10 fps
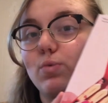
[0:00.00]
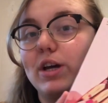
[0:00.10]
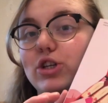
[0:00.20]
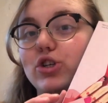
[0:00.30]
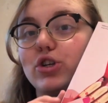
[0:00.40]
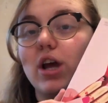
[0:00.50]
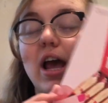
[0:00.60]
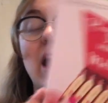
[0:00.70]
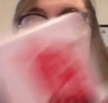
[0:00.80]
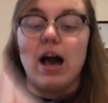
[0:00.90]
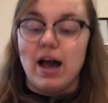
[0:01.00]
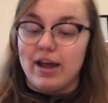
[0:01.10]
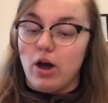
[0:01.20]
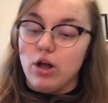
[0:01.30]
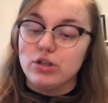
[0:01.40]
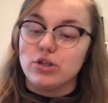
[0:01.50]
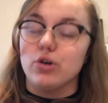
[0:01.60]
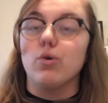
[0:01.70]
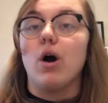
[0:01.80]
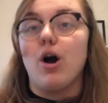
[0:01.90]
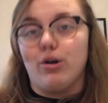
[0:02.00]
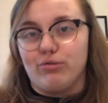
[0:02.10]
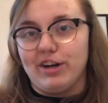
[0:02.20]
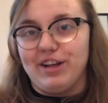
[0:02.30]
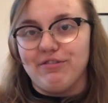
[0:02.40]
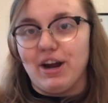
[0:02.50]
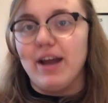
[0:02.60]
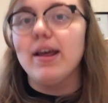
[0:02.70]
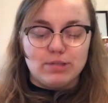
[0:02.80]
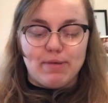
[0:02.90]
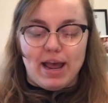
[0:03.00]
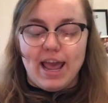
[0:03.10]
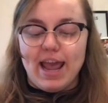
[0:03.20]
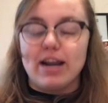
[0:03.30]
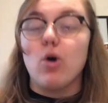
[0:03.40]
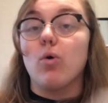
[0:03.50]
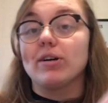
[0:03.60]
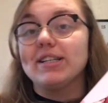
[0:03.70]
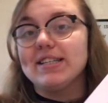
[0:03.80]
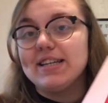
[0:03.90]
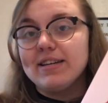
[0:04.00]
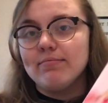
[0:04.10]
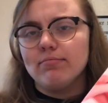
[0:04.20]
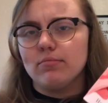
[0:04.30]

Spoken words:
which I also already read. It's by Hannah Orenstein.